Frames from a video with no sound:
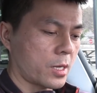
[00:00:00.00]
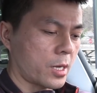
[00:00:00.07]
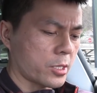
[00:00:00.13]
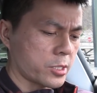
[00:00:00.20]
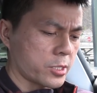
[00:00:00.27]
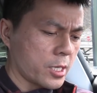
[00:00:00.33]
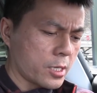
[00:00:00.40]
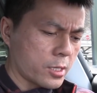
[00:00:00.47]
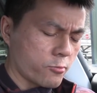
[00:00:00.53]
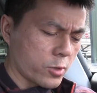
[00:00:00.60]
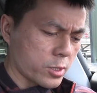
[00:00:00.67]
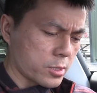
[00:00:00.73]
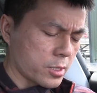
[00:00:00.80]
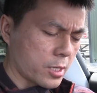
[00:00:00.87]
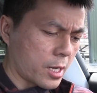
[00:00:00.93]
I think,
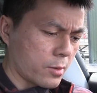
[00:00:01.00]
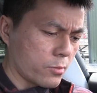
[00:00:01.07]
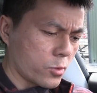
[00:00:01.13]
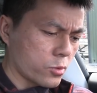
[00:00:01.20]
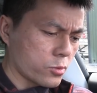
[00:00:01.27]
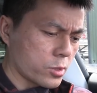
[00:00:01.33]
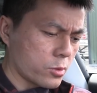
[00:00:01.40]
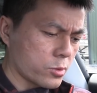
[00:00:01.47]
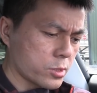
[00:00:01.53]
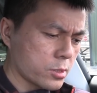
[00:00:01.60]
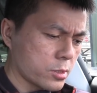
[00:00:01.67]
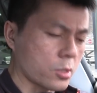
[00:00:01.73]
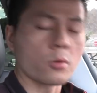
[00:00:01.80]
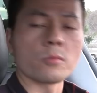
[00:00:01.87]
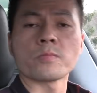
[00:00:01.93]
wait, did I have more notes?
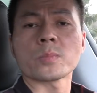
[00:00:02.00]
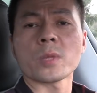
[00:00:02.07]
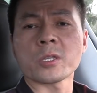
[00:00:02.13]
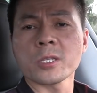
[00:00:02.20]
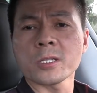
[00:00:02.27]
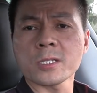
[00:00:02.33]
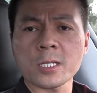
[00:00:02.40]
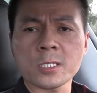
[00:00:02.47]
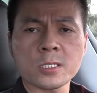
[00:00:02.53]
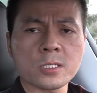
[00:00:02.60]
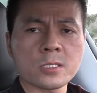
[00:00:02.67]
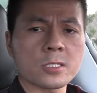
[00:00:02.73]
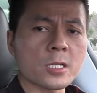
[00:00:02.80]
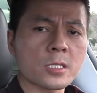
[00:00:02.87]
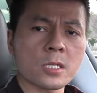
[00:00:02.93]
No, I think
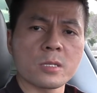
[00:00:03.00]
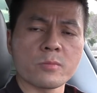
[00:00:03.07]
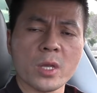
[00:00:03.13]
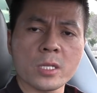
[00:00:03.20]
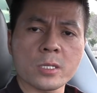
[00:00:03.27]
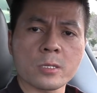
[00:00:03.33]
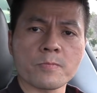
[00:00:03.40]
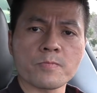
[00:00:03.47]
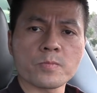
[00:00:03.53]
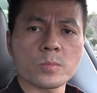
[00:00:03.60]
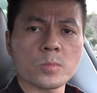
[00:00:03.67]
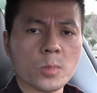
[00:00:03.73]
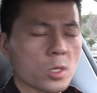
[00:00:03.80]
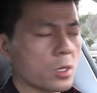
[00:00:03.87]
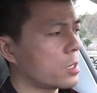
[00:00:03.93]
that's going to be it
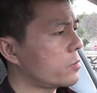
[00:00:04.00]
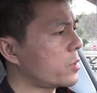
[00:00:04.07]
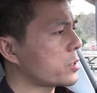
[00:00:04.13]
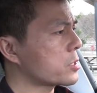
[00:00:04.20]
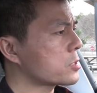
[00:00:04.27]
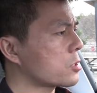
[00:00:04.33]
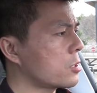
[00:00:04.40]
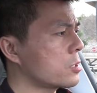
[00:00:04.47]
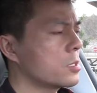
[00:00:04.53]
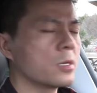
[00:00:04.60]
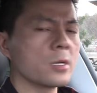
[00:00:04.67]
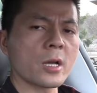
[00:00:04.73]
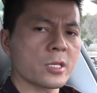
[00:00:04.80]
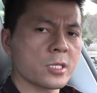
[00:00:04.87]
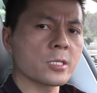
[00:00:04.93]
about this car.
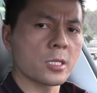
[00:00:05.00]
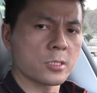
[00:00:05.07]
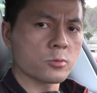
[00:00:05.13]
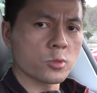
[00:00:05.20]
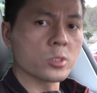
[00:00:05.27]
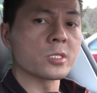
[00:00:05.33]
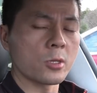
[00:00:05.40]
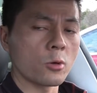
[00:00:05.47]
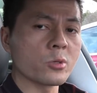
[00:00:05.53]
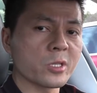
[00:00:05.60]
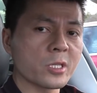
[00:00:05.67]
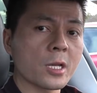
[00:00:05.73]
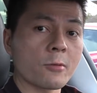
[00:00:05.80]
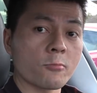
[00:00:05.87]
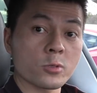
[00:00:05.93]
I think this was the only
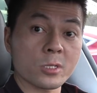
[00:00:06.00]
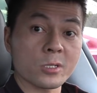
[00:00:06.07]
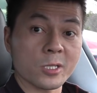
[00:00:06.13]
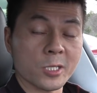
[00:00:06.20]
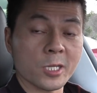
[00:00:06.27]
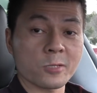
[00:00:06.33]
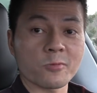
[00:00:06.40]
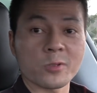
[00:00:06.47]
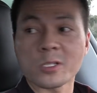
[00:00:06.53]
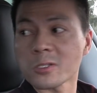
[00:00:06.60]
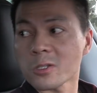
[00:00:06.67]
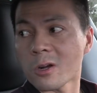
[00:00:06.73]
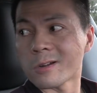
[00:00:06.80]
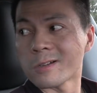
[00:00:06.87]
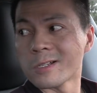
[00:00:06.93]
thing I was going to test with this
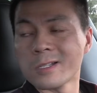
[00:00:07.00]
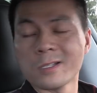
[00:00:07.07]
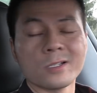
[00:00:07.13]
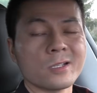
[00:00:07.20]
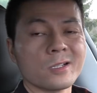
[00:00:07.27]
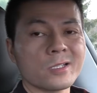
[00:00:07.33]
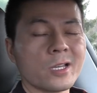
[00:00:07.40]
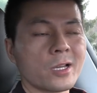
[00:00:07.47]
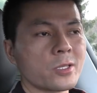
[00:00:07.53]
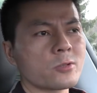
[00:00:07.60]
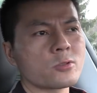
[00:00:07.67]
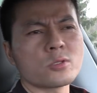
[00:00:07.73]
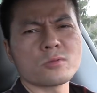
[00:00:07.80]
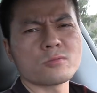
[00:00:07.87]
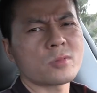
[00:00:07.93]
car. Yeah,
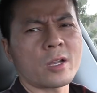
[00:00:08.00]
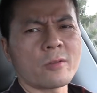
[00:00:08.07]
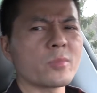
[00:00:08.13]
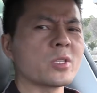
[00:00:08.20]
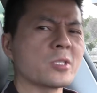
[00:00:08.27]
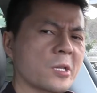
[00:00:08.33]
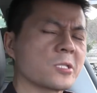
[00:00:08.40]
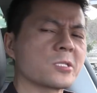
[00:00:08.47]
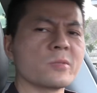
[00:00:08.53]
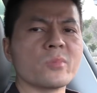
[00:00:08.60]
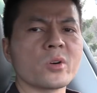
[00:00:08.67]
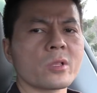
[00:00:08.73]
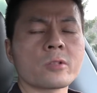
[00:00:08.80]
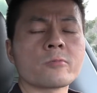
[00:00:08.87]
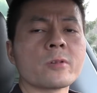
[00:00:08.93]
I've been testing
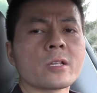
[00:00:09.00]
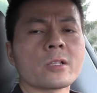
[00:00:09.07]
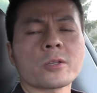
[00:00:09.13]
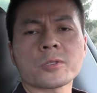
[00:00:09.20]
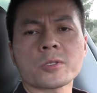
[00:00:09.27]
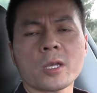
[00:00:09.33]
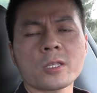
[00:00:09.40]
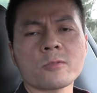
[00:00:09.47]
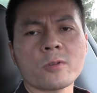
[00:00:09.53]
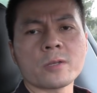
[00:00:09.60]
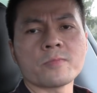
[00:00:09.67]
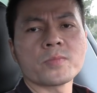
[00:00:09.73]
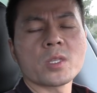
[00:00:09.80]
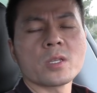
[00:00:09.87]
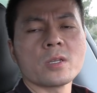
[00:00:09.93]
Model 3 a lot anyway.